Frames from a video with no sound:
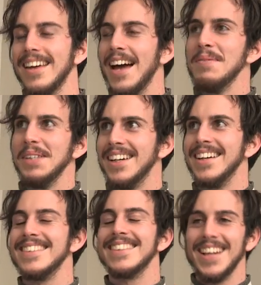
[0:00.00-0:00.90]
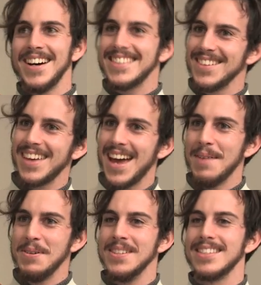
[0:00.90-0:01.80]
Camelot's, lots of
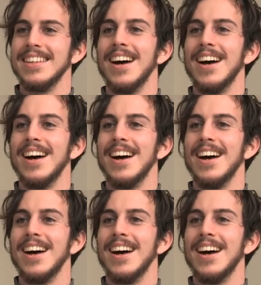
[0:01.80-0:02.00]
camels.